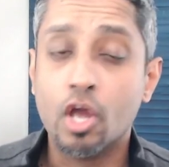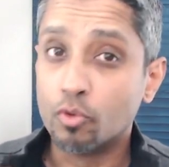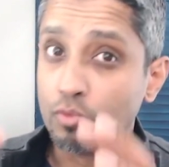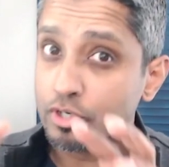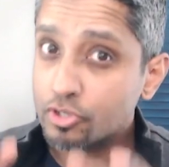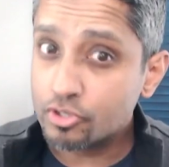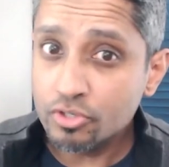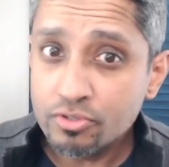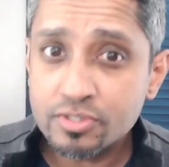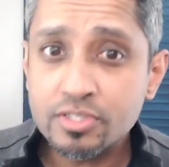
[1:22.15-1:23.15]

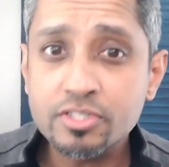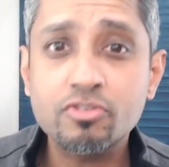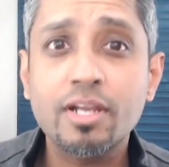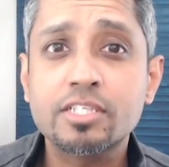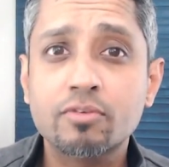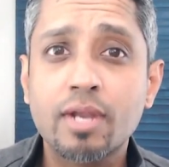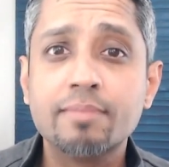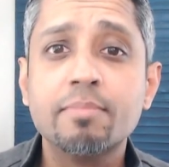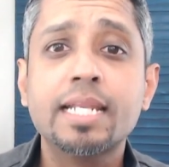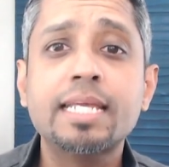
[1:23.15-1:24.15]
reduce the stress around
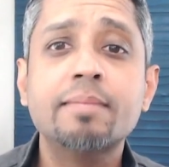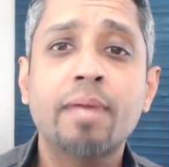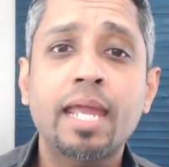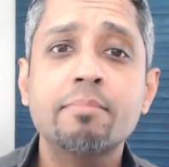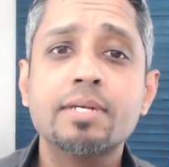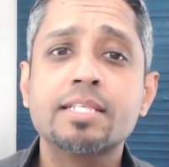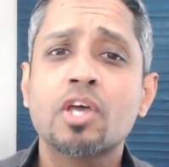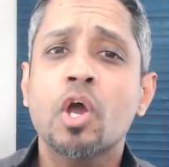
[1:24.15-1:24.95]
money and payments,